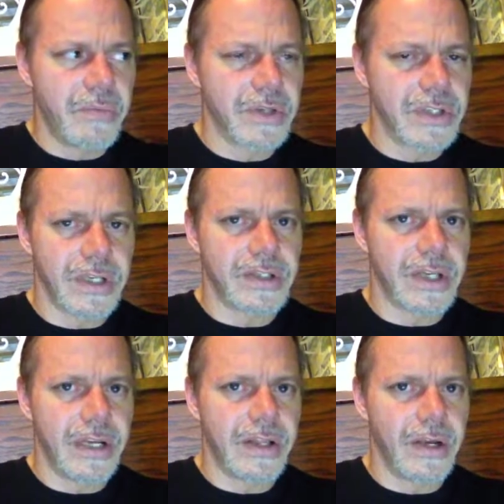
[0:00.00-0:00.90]
ones on the
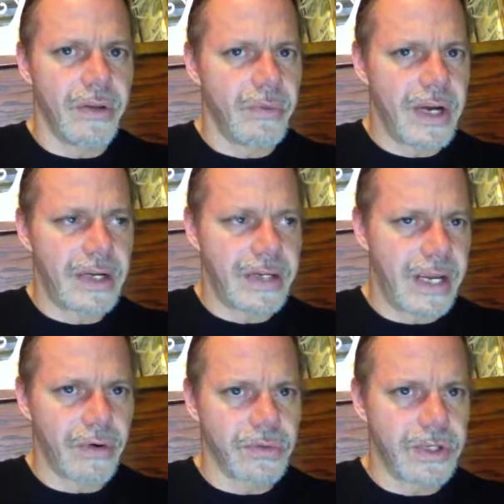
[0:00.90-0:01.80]
side there. They had
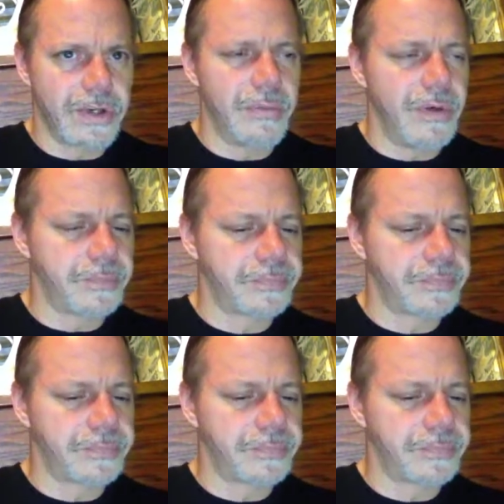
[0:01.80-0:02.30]
candles in them, and